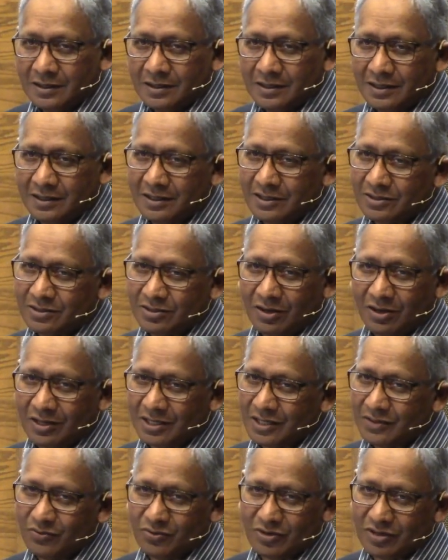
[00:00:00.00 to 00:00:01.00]
And he thought
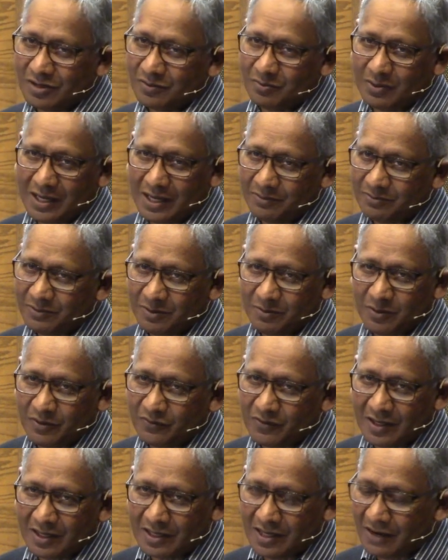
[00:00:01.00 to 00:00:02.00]
he wouldn't blame them if
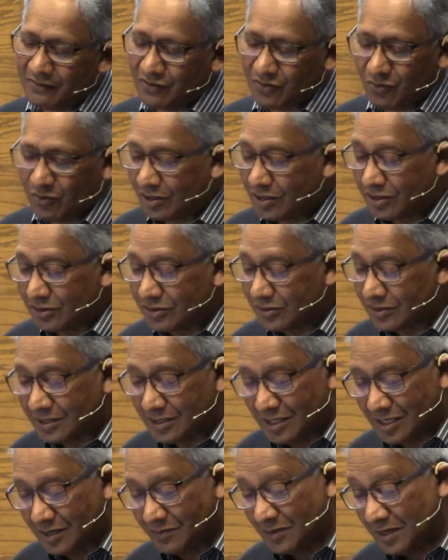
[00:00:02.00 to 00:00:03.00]
they never wanted to
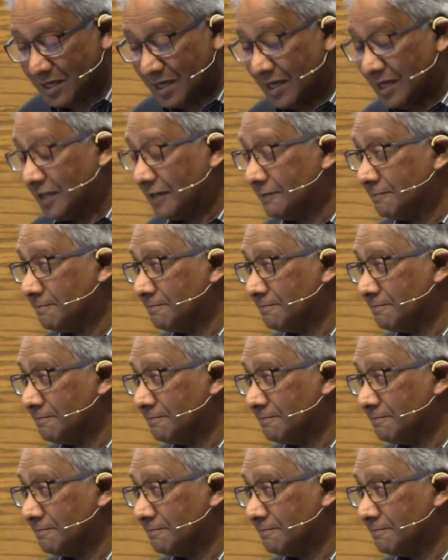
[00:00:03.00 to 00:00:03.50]
see him again.